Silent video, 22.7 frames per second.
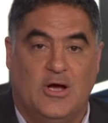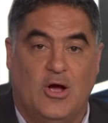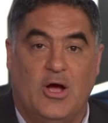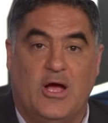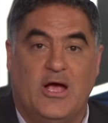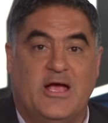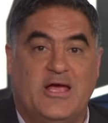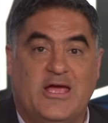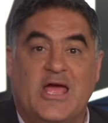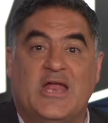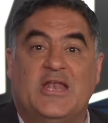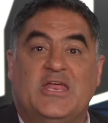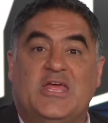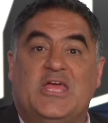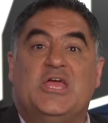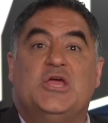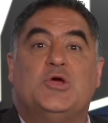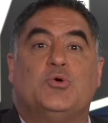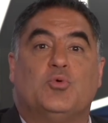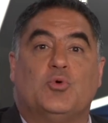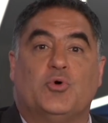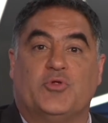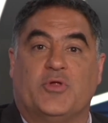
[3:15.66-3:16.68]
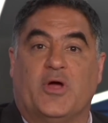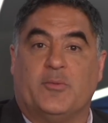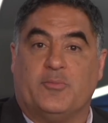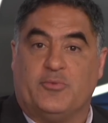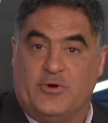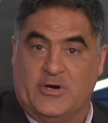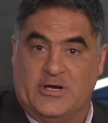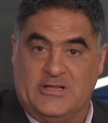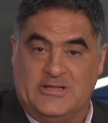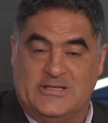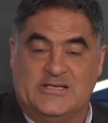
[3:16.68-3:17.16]
an equal
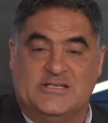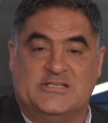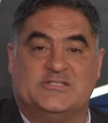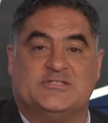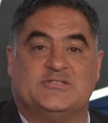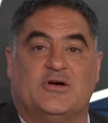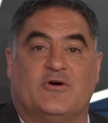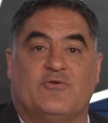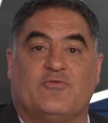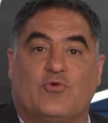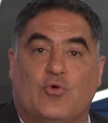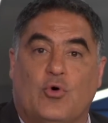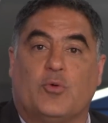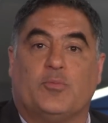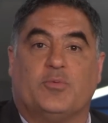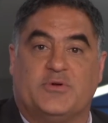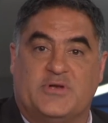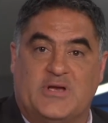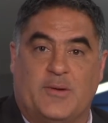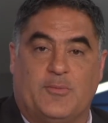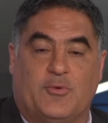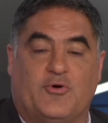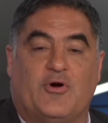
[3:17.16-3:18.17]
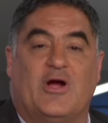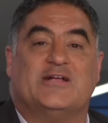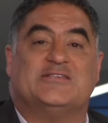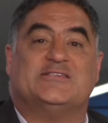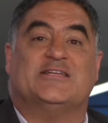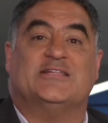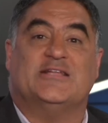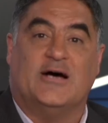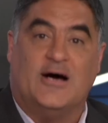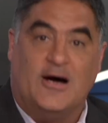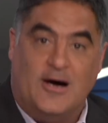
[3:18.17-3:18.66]
number, at least, of corporate Democrats
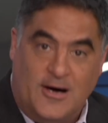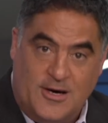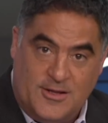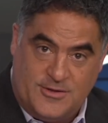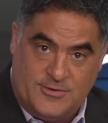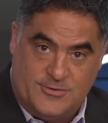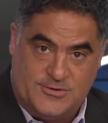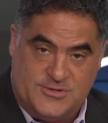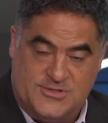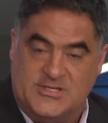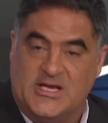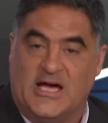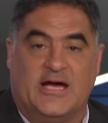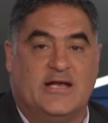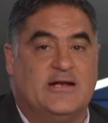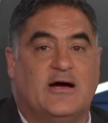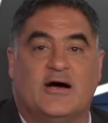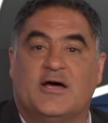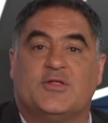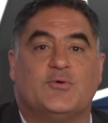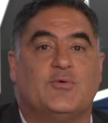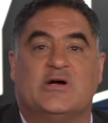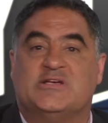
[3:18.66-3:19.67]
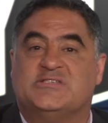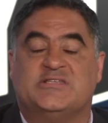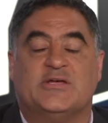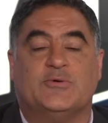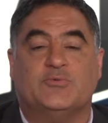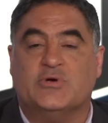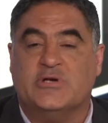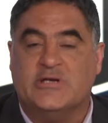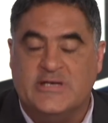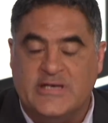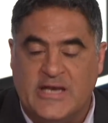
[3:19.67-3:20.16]
on the other side. Otherwise, they
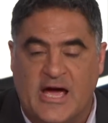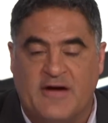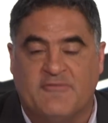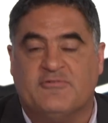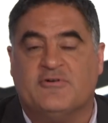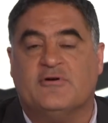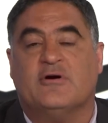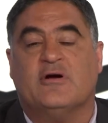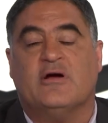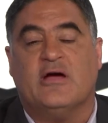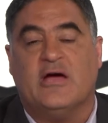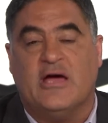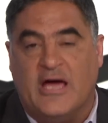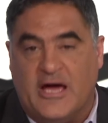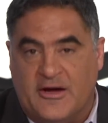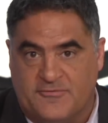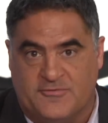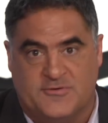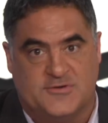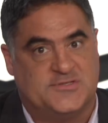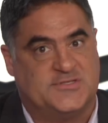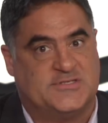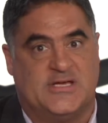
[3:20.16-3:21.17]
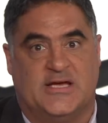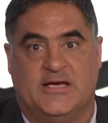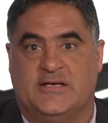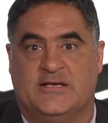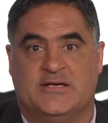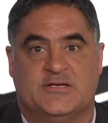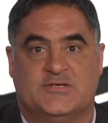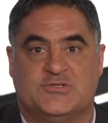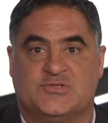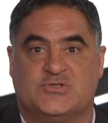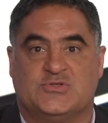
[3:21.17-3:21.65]
would never, ever say it
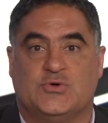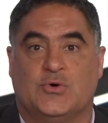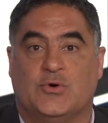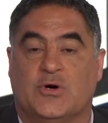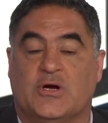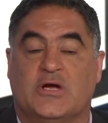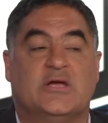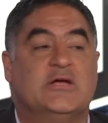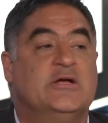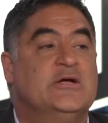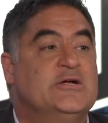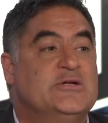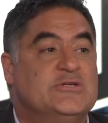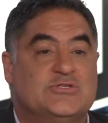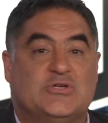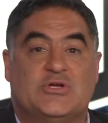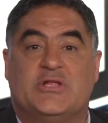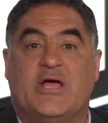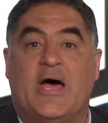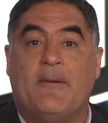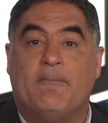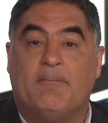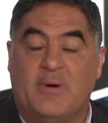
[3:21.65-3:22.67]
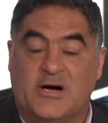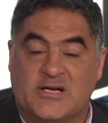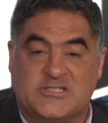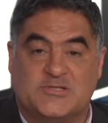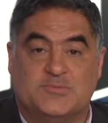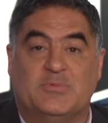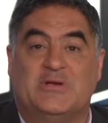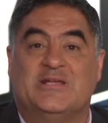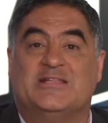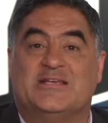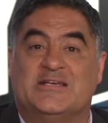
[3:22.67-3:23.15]
in a story. So that must
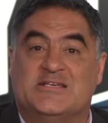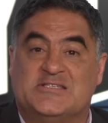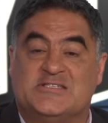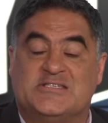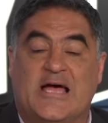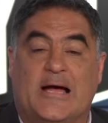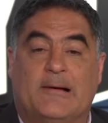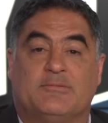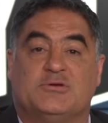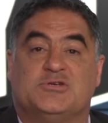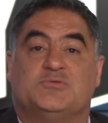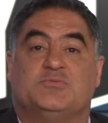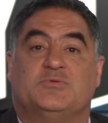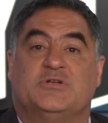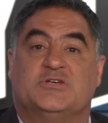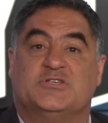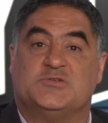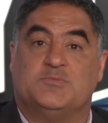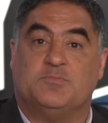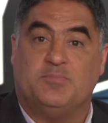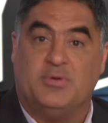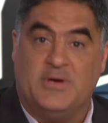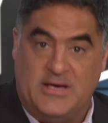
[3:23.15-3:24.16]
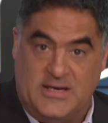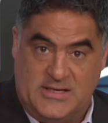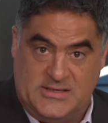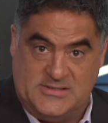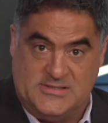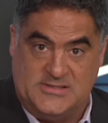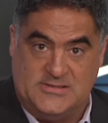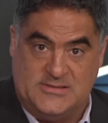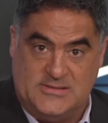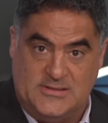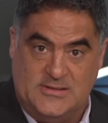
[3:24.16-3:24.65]
mean the establishment is
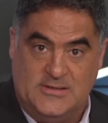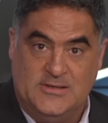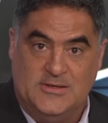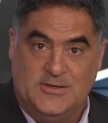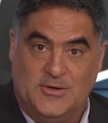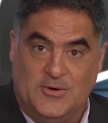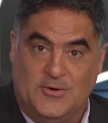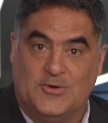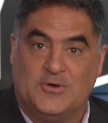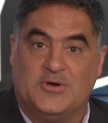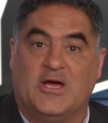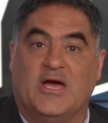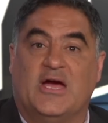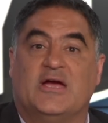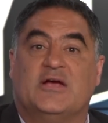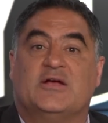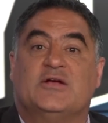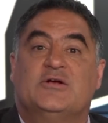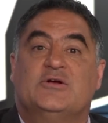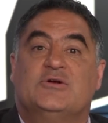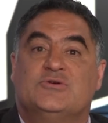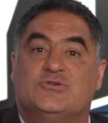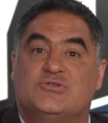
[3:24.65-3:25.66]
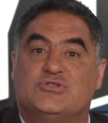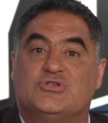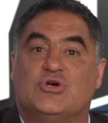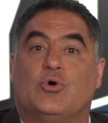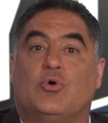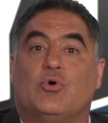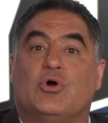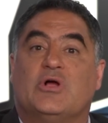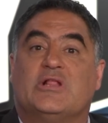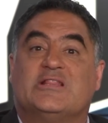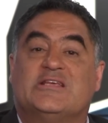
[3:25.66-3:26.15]
pissed. Okay, so
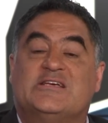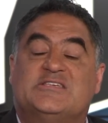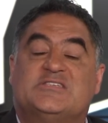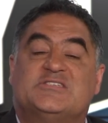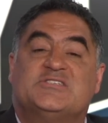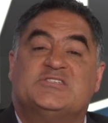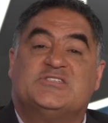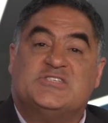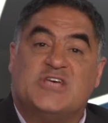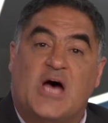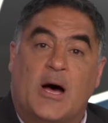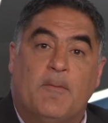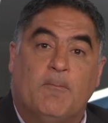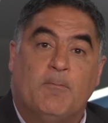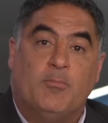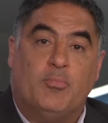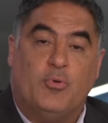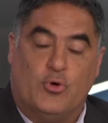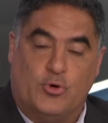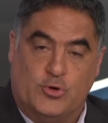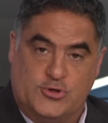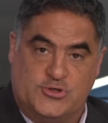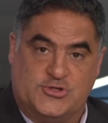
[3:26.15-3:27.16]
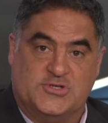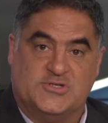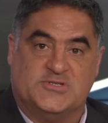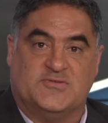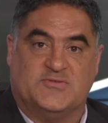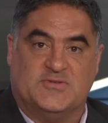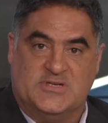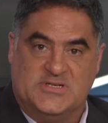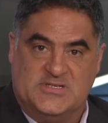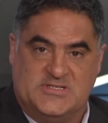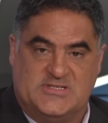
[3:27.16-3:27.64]
or at least some portions
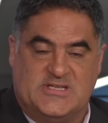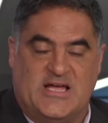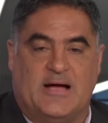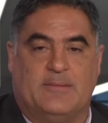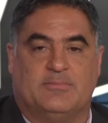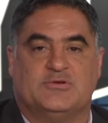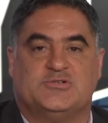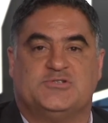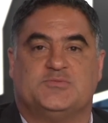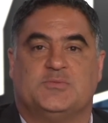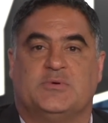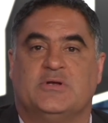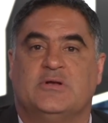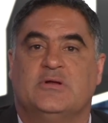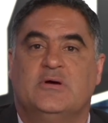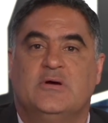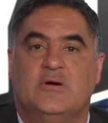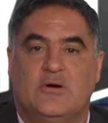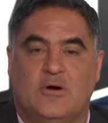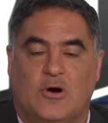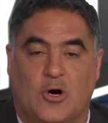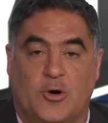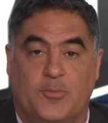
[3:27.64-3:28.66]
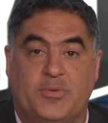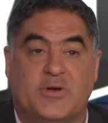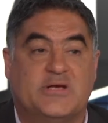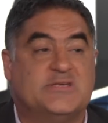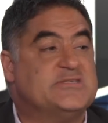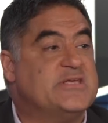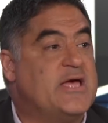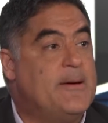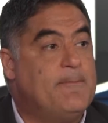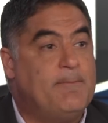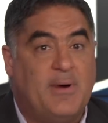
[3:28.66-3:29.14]
of the establishment are
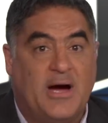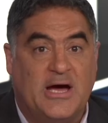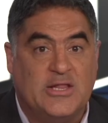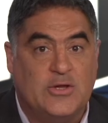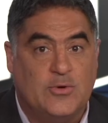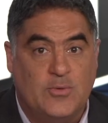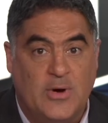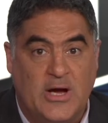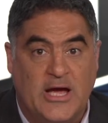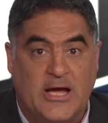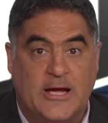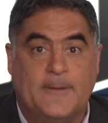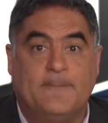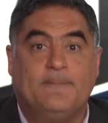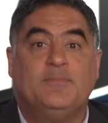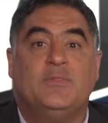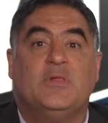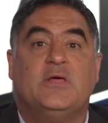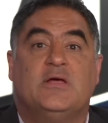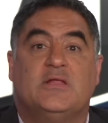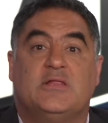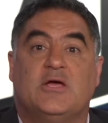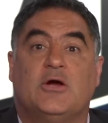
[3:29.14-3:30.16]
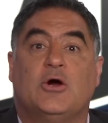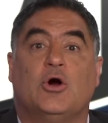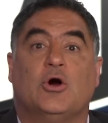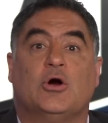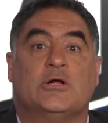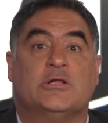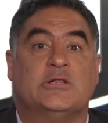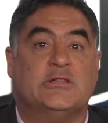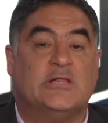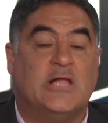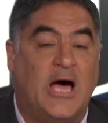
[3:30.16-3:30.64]
pissed. And by the way, there are
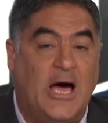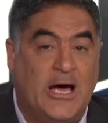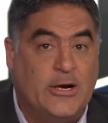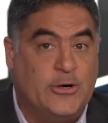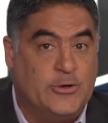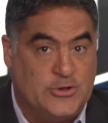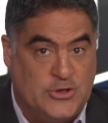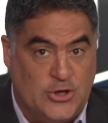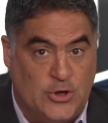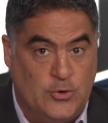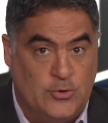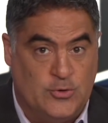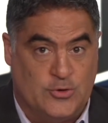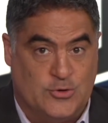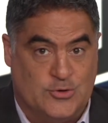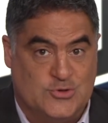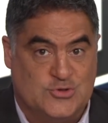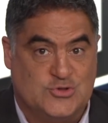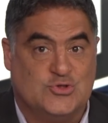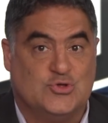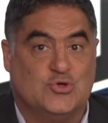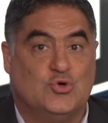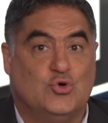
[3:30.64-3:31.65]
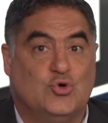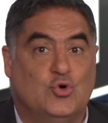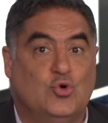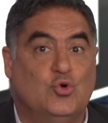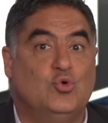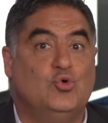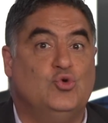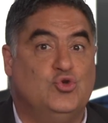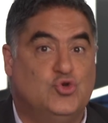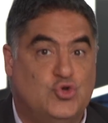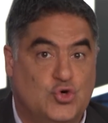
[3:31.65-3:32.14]
a lot of donors
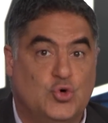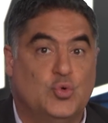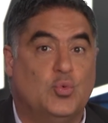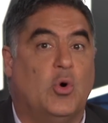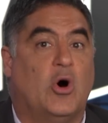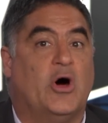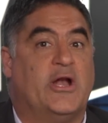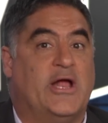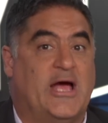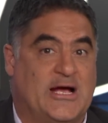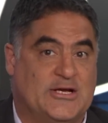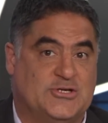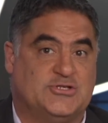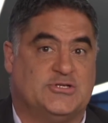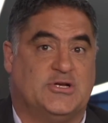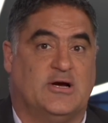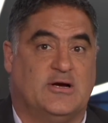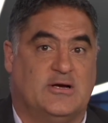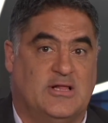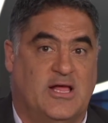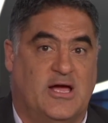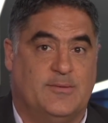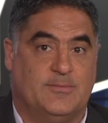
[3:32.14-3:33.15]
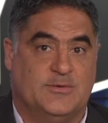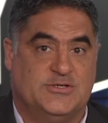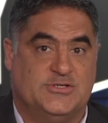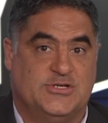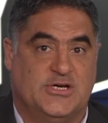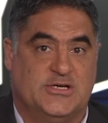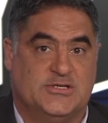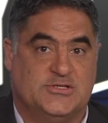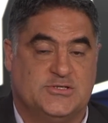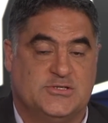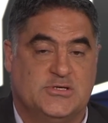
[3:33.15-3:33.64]
who do want action on climate
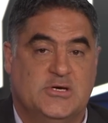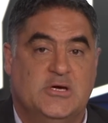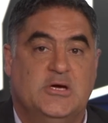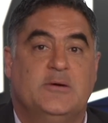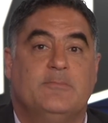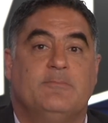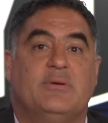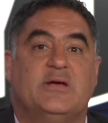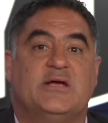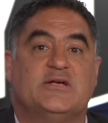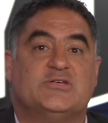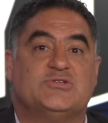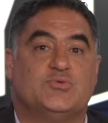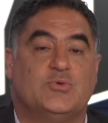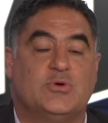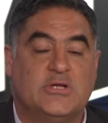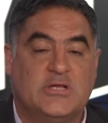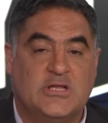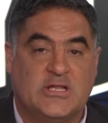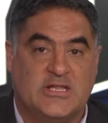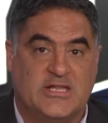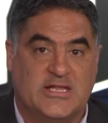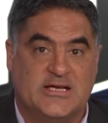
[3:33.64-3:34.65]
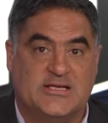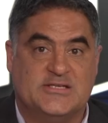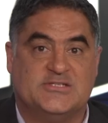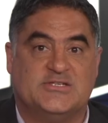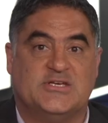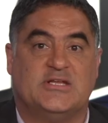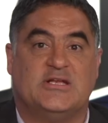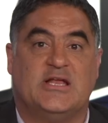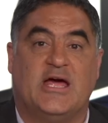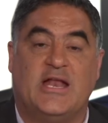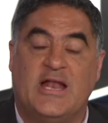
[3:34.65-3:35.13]
change. Because one of the things
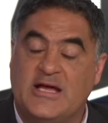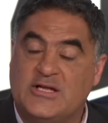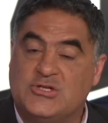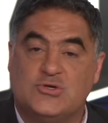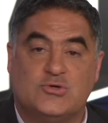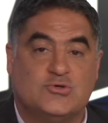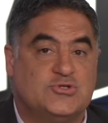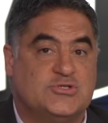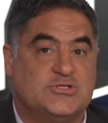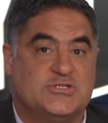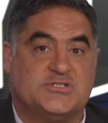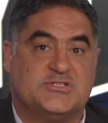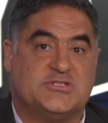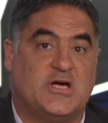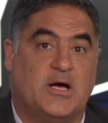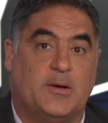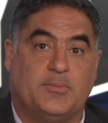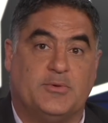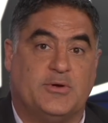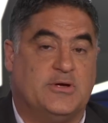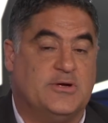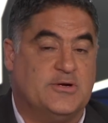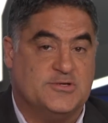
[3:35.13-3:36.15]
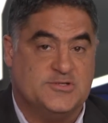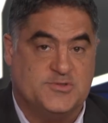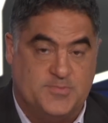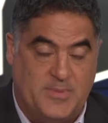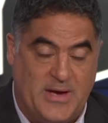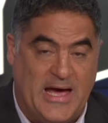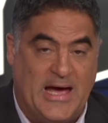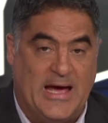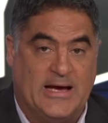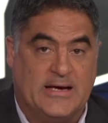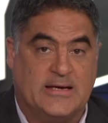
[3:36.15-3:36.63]
that, and I told you this a couple of years
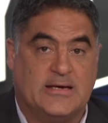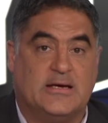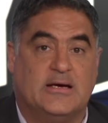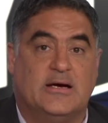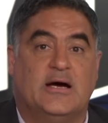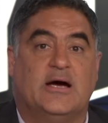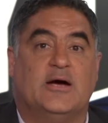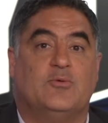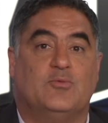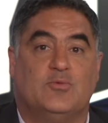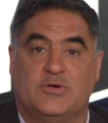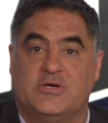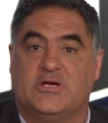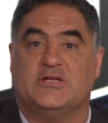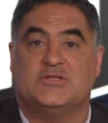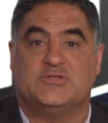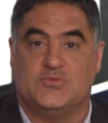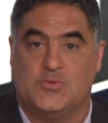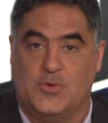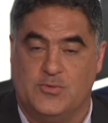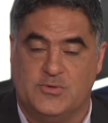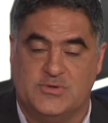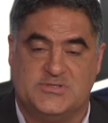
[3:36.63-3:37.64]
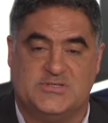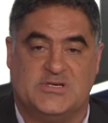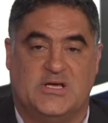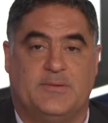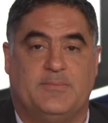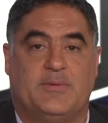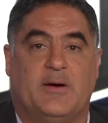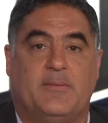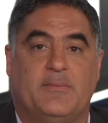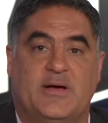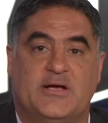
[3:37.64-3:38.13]
back, i we'll get to what we said
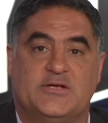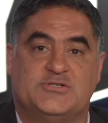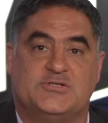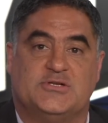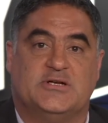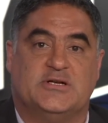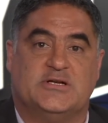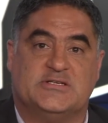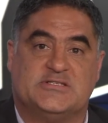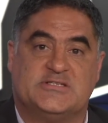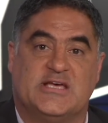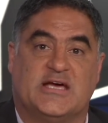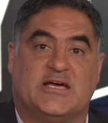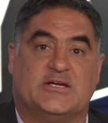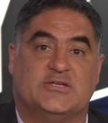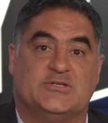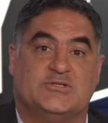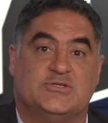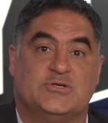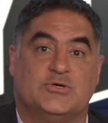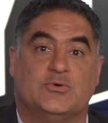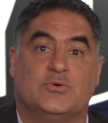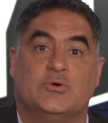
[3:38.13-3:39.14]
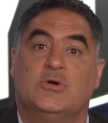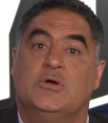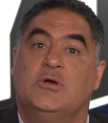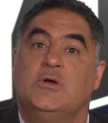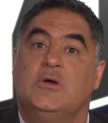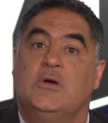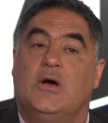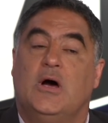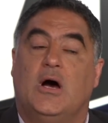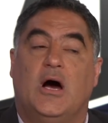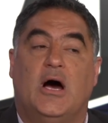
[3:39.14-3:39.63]
about Manchin in a second too,
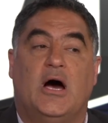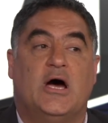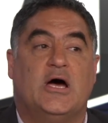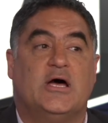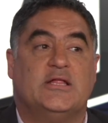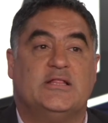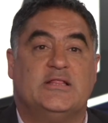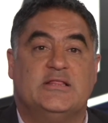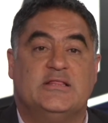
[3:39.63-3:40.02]
uh,